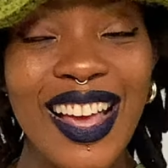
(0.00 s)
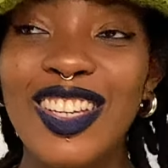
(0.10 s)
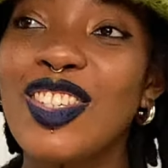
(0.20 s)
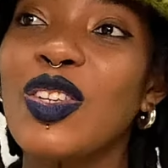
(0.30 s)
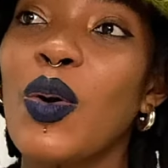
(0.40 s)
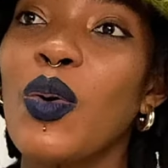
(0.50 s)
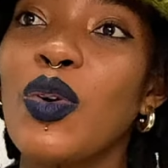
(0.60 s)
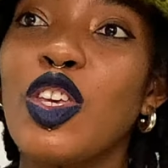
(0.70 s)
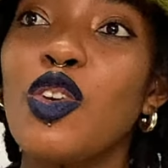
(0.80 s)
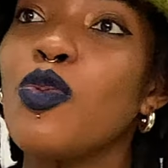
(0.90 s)
So
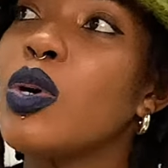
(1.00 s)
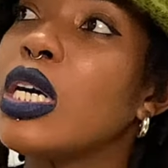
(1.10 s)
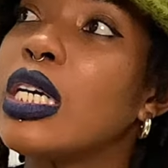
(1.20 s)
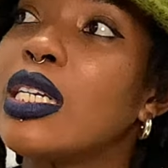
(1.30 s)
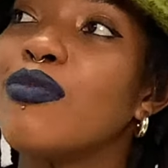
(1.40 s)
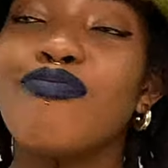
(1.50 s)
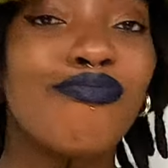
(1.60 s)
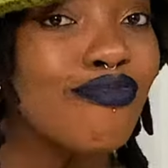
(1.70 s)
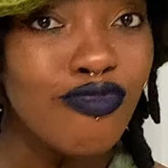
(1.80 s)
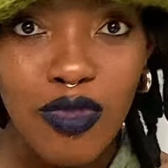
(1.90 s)
you would
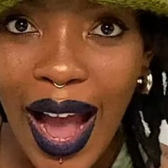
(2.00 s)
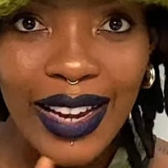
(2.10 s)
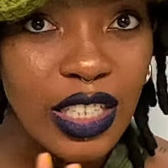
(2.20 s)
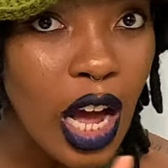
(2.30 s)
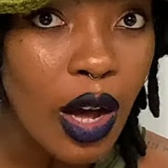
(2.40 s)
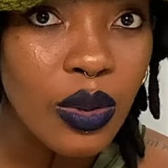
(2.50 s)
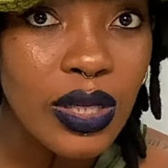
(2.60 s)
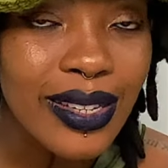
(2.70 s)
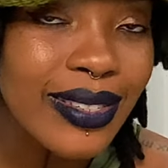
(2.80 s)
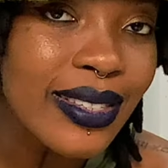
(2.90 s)
write down
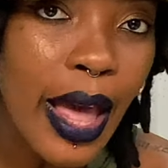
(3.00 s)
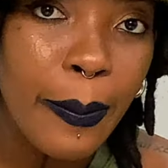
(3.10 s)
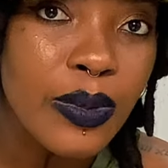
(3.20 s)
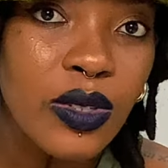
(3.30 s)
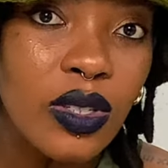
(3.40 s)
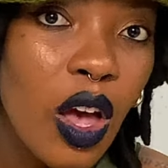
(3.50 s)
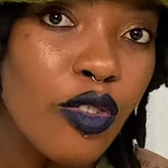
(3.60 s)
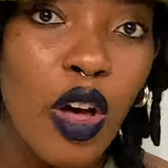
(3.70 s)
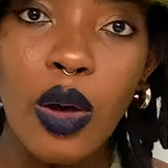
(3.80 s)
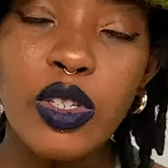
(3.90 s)
the steps of
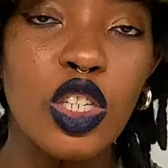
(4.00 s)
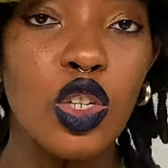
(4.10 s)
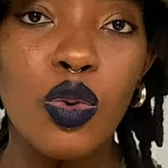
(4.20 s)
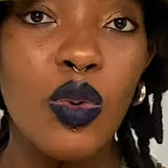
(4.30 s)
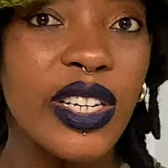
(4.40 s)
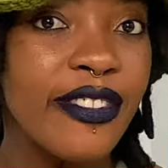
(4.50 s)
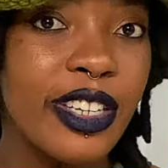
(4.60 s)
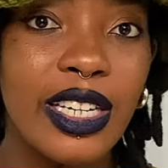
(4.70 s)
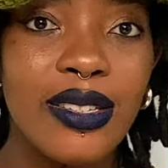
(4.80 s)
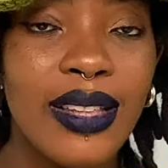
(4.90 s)
how to do whatever
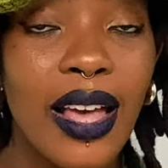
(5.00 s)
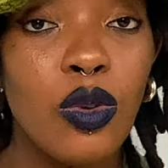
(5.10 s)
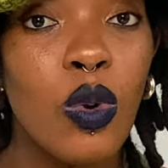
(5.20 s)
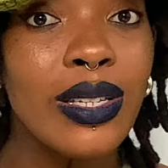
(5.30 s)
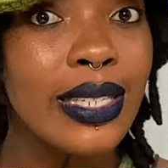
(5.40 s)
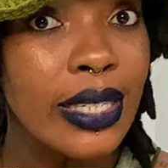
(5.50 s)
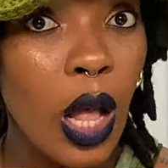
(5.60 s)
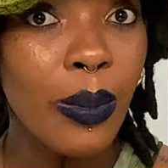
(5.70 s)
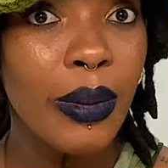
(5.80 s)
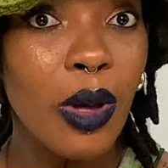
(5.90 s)
it is that you want to
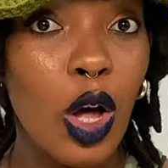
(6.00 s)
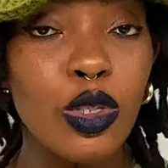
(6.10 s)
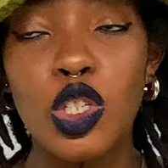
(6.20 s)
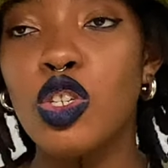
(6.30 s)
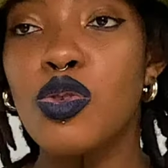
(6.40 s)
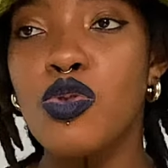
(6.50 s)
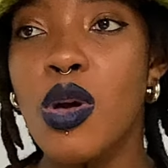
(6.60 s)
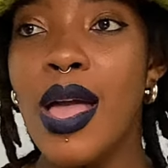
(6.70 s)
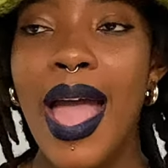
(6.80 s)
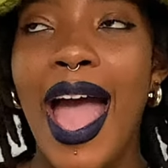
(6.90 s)
tell people how to do,
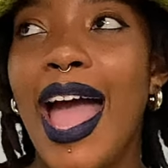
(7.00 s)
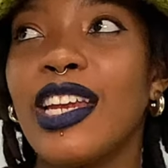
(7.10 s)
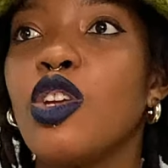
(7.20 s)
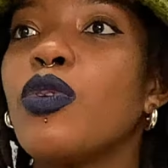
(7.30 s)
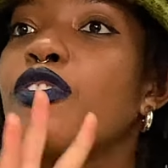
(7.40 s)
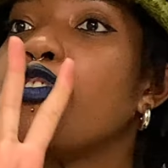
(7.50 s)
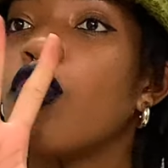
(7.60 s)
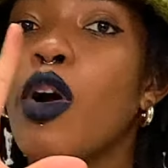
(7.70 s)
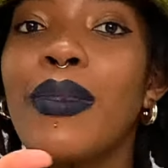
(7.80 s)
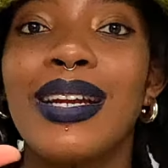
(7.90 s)
and you would
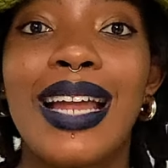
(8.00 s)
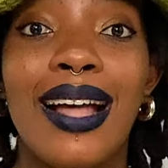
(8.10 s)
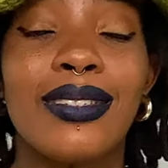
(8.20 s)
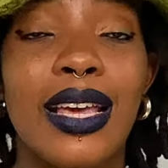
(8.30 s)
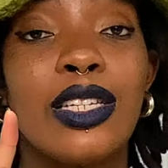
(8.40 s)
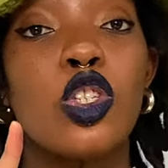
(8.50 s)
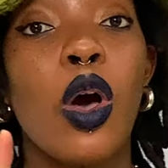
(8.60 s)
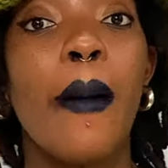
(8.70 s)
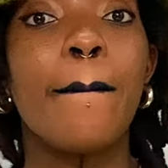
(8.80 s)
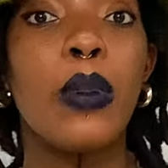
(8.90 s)
format that into
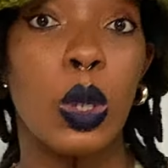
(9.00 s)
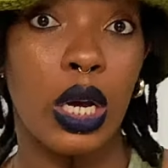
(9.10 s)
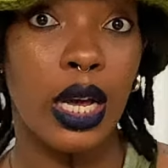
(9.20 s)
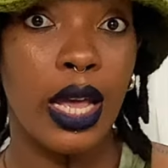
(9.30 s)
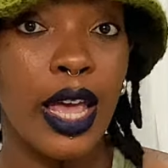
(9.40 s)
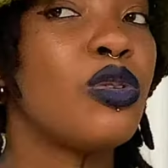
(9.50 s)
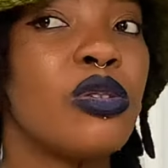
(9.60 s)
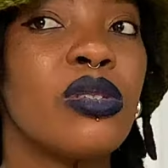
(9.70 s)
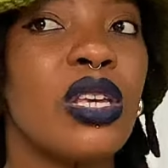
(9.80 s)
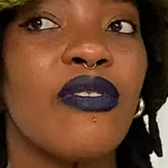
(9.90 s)
a book. You
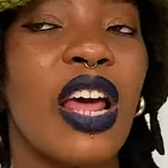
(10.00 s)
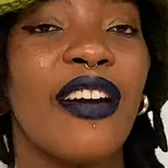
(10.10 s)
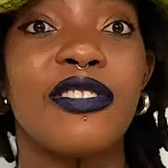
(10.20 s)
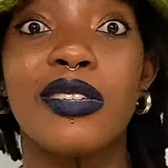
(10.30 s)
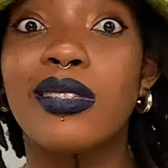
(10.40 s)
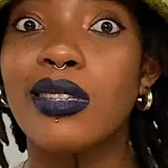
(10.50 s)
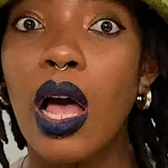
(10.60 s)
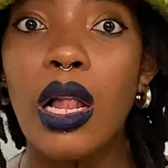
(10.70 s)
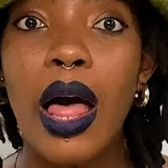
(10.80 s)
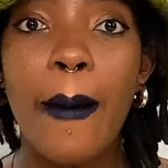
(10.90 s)
don't even have to
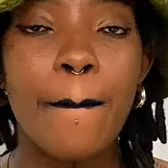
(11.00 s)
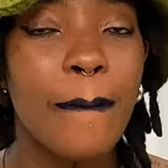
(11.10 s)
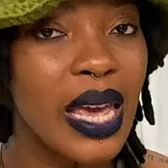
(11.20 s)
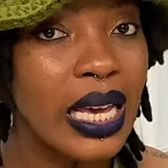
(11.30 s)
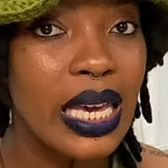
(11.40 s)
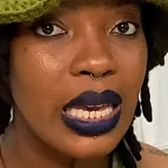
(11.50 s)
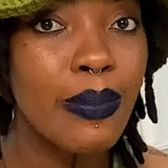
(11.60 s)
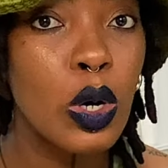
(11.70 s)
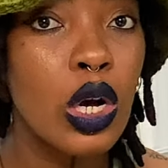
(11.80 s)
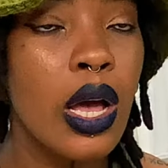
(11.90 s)
sell a big
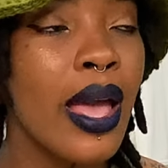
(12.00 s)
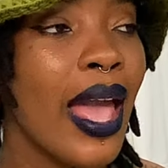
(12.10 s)
ebook.